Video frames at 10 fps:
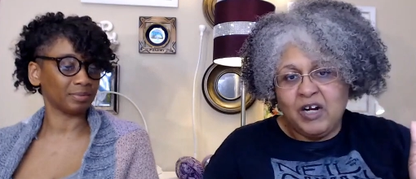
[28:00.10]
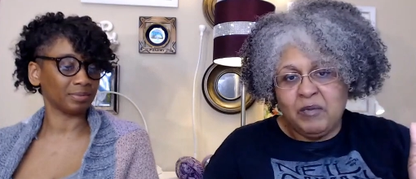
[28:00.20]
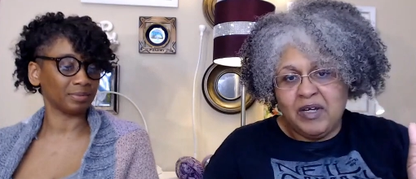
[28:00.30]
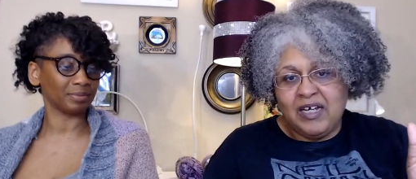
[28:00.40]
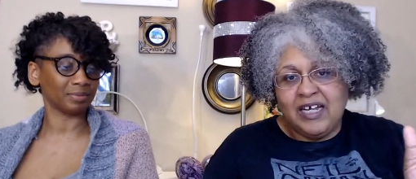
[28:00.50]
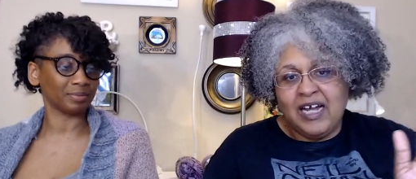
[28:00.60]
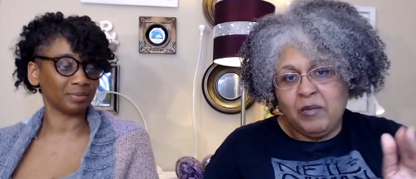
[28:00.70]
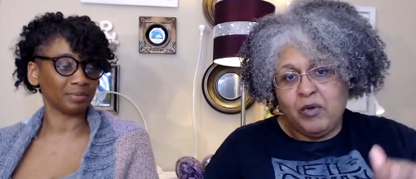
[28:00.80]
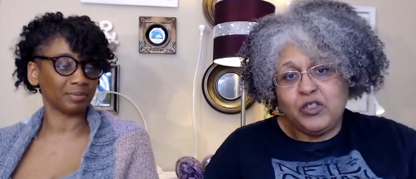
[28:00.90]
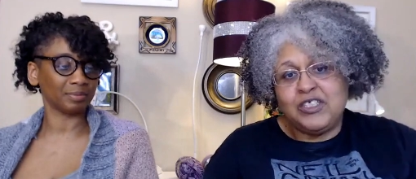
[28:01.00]
Speaker 1: of me. It
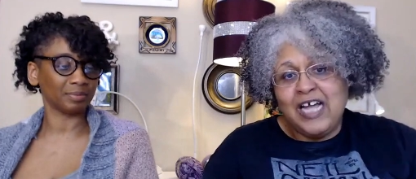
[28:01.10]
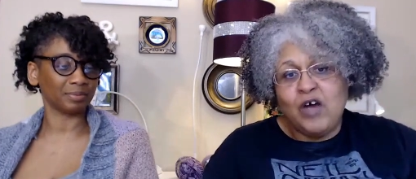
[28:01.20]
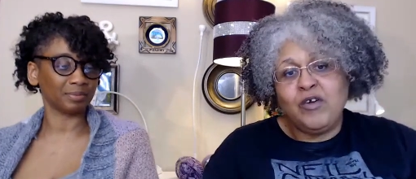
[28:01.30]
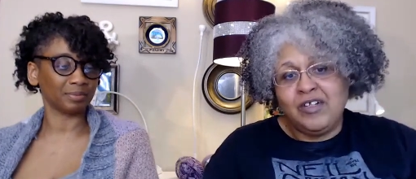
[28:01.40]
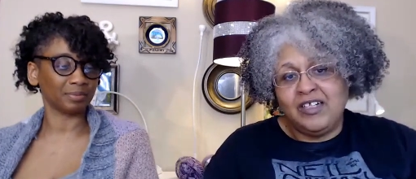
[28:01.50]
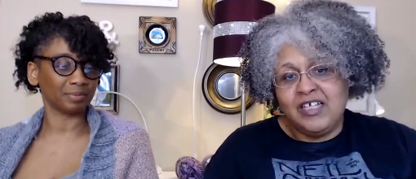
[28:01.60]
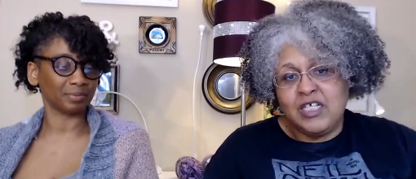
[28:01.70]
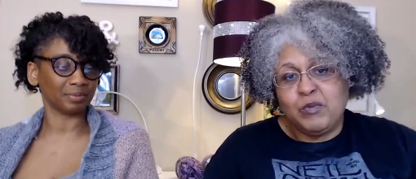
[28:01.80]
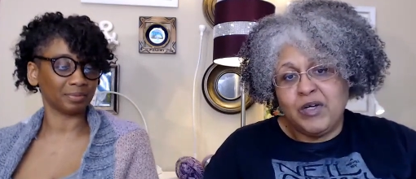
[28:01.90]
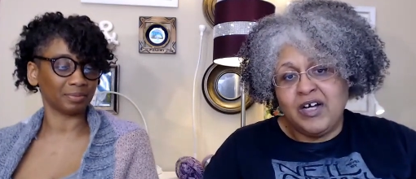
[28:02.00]
got pushed down on the
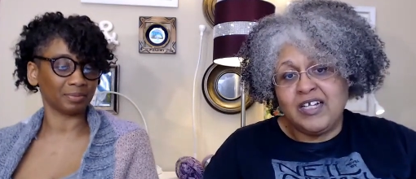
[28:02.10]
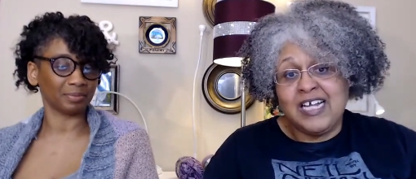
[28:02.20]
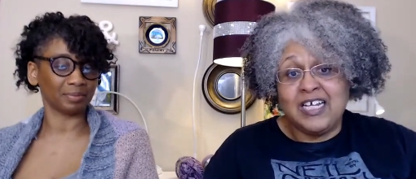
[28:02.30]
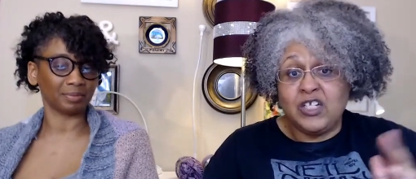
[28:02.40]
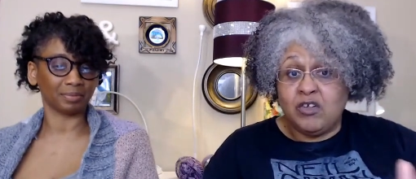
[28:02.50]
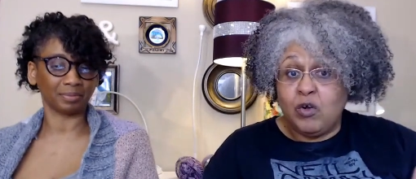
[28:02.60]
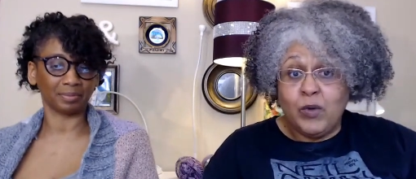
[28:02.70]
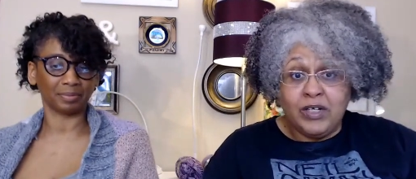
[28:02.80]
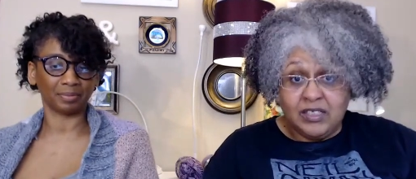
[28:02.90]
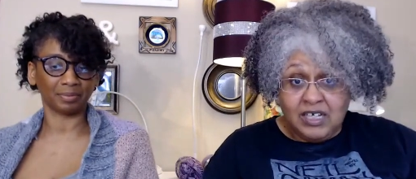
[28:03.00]
list because I saw
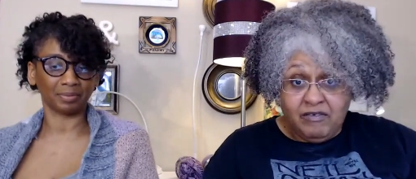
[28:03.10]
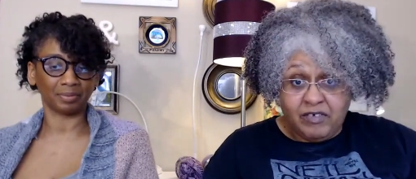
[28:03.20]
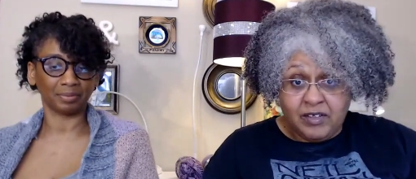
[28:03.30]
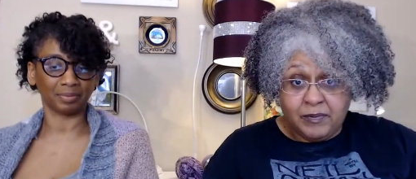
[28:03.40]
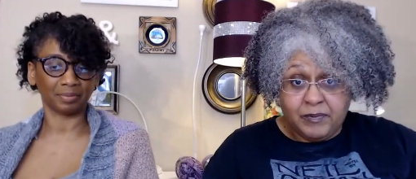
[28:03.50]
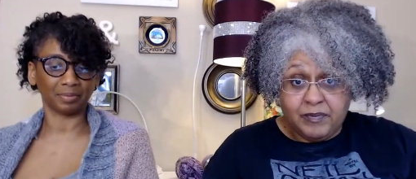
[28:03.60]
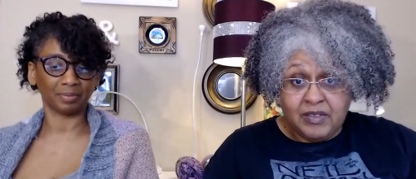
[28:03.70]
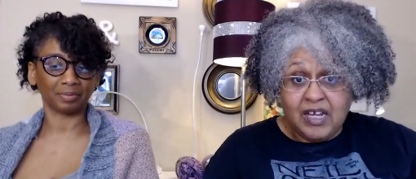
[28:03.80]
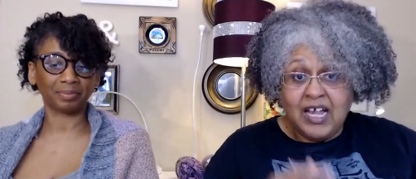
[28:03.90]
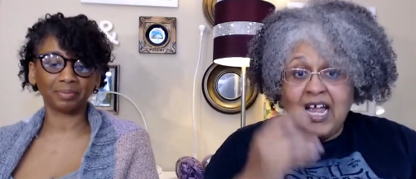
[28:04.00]
Queen Latifah.
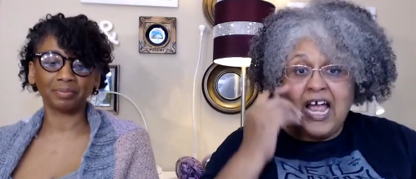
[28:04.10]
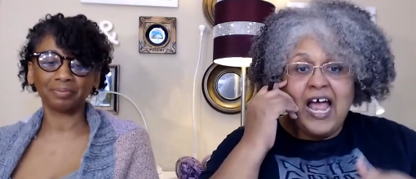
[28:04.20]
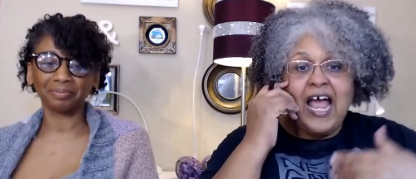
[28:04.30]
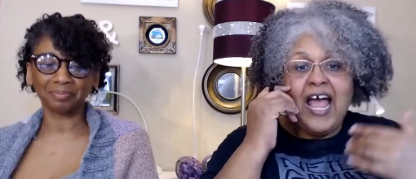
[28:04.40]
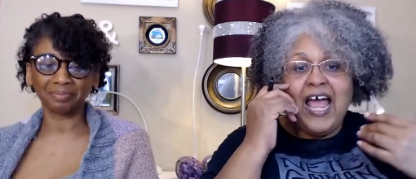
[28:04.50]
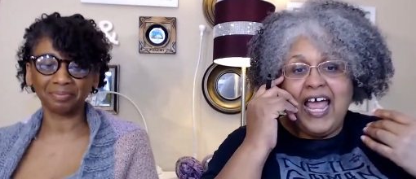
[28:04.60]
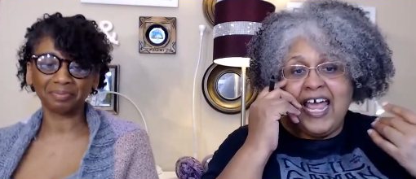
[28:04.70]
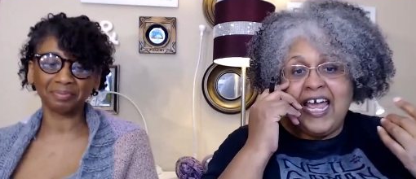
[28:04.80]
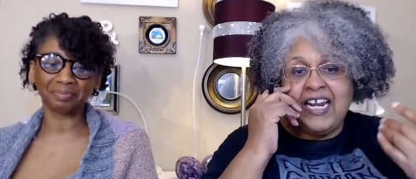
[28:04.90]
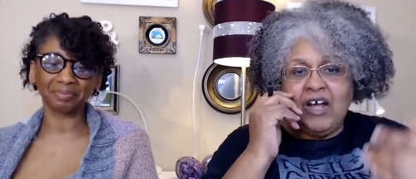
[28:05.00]

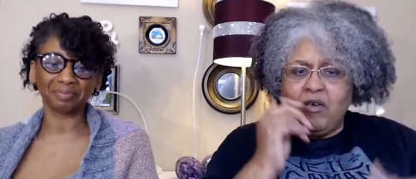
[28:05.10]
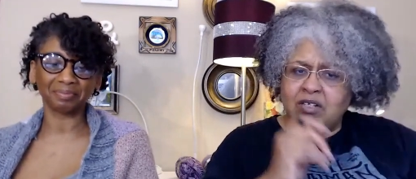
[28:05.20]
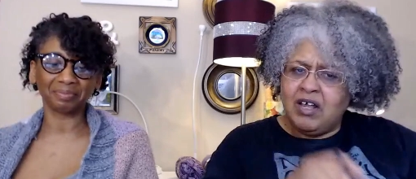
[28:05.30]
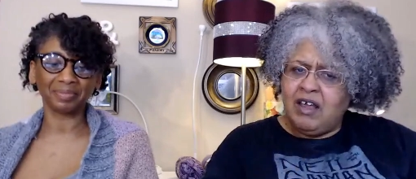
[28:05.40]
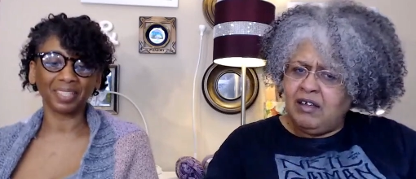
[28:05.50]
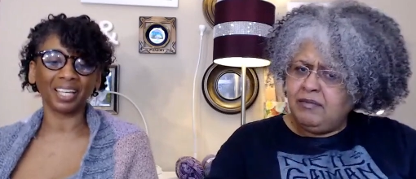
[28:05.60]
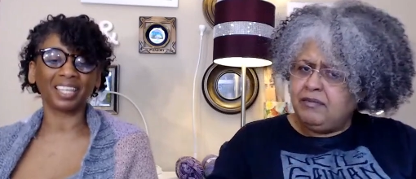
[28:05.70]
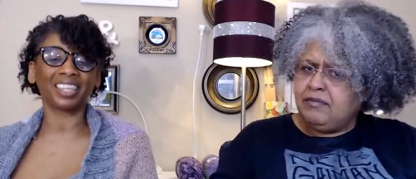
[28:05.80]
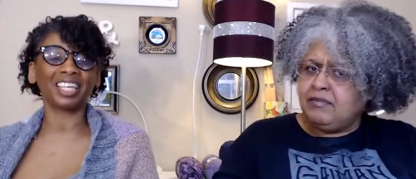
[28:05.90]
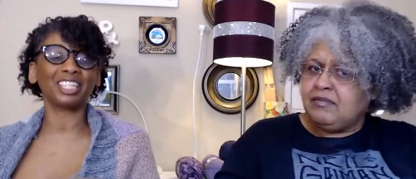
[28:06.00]
And
Speaker 2: I was like,
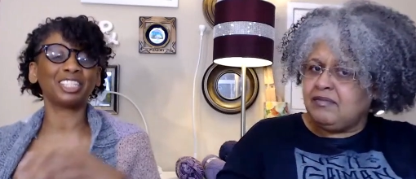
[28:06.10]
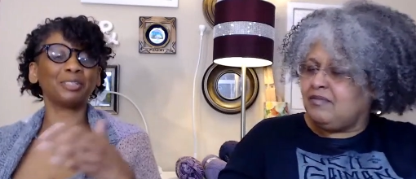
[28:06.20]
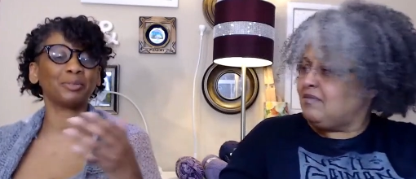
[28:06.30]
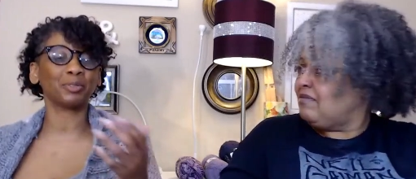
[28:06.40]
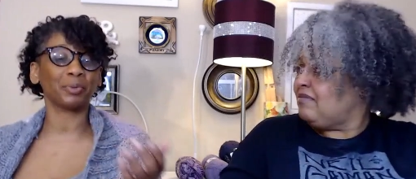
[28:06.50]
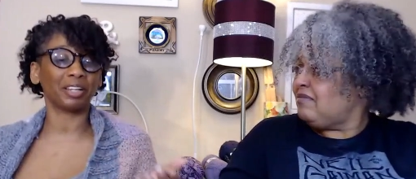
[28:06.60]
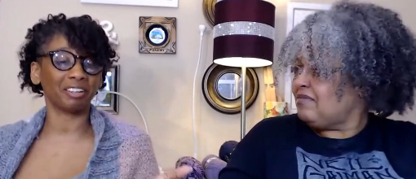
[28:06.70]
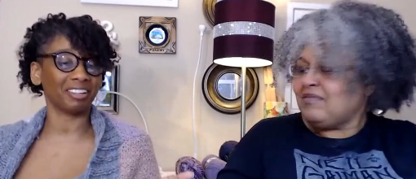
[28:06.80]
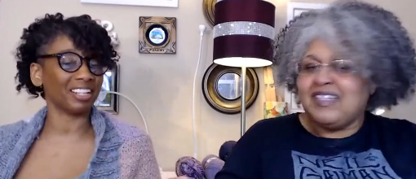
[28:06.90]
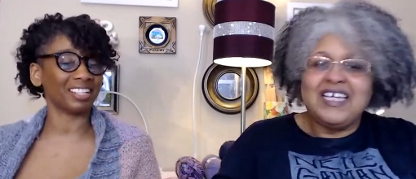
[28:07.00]
a thing she was
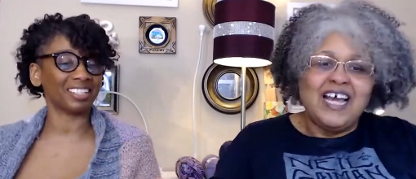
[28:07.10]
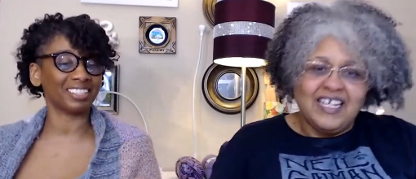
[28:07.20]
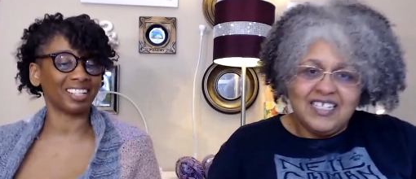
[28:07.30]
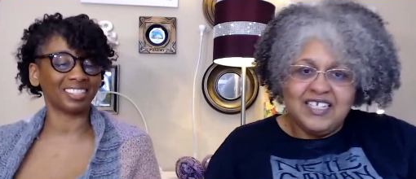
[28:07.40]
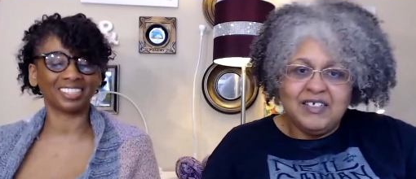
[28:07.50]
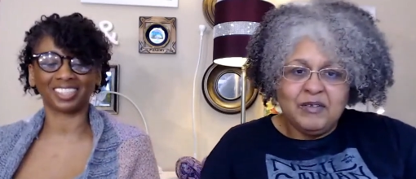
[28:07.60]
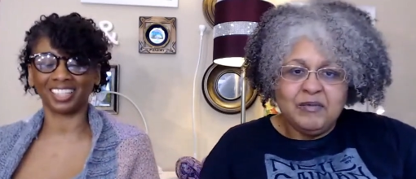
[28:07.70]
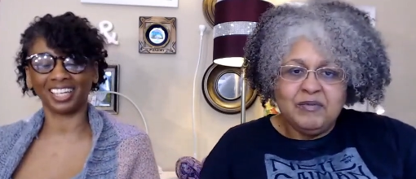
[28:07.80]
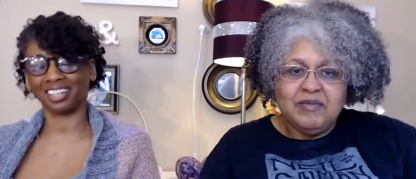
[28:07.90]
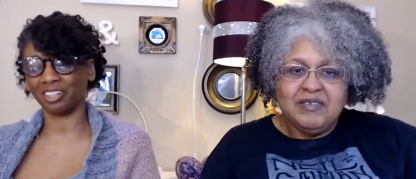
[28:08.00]
wearing. Yes. Not just
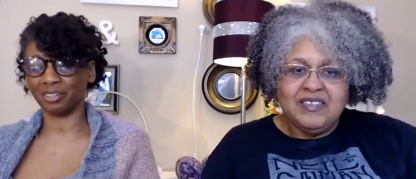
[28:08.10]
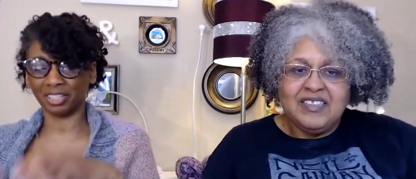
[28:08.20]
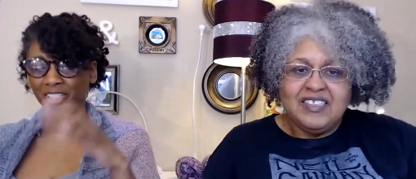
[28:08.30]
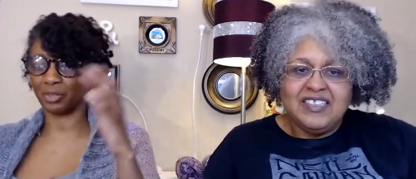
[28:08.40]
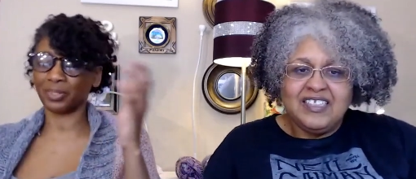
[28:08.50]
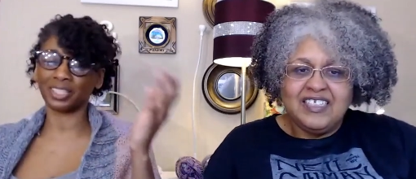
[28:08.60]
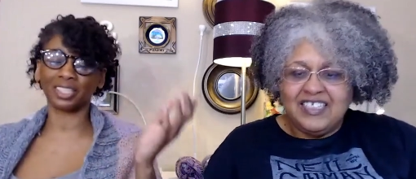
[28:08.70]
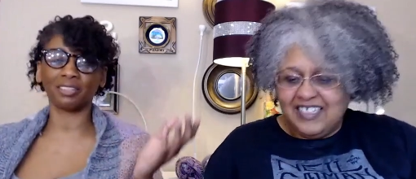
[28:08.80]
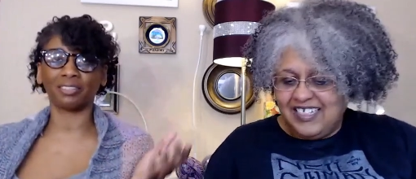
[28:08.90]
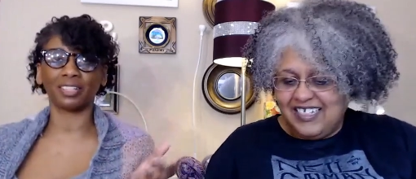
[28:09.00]
like, oh, I saw Queen
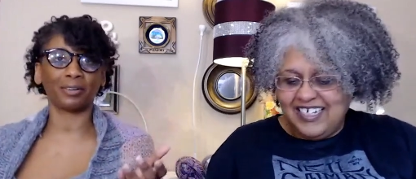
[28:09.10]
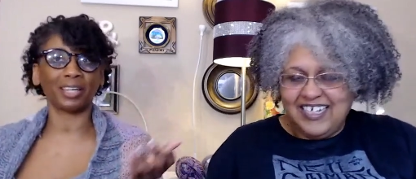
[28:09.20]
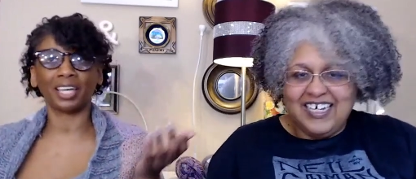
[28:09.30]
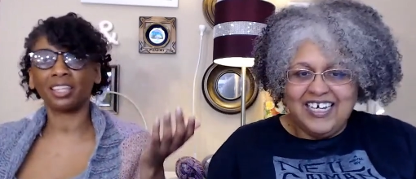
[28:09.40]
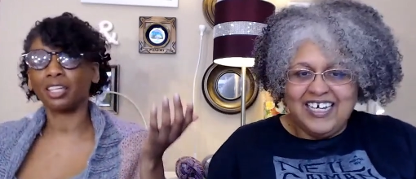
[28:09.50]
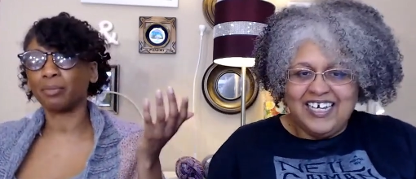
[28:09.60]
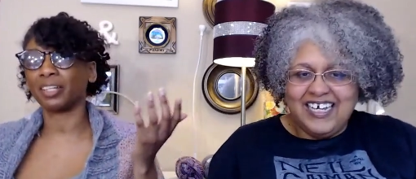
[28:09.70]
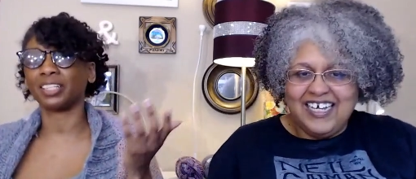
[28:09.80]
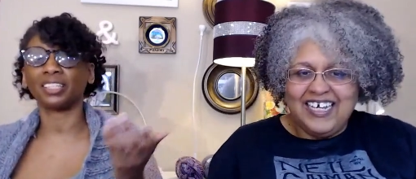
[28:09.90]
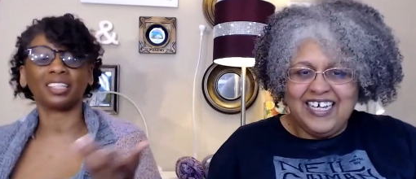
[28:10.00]
Latifah. Now I can't think
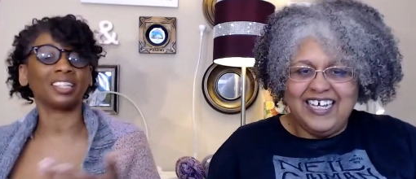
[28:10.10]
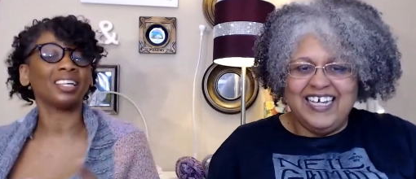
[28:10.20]
about anything.